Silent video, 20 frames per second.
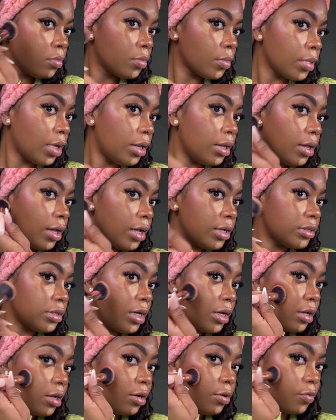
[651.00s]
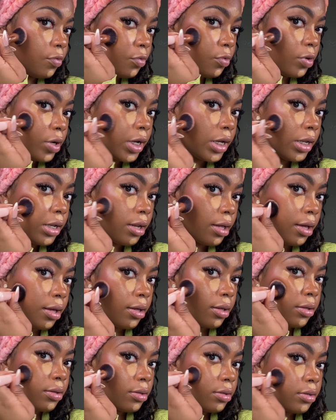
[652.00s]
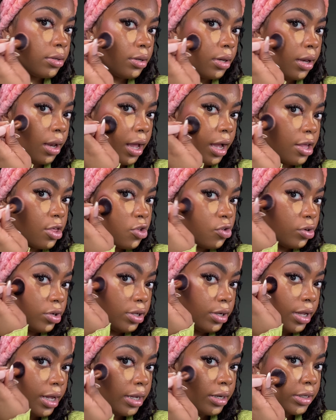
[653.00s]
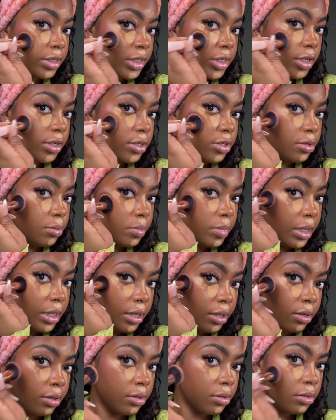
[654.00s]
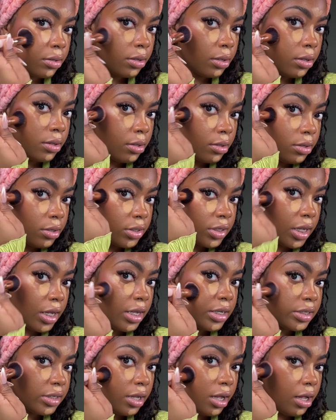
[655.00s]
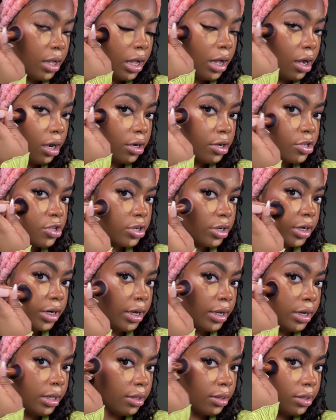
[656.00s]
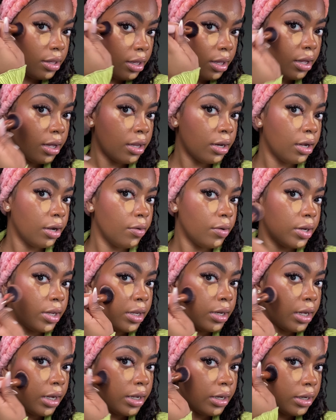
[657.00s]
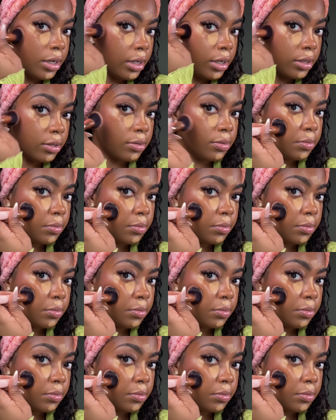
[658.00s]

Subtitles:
And it has like a really natural and subtle blend, so it's not harsh or anything, and I really like that.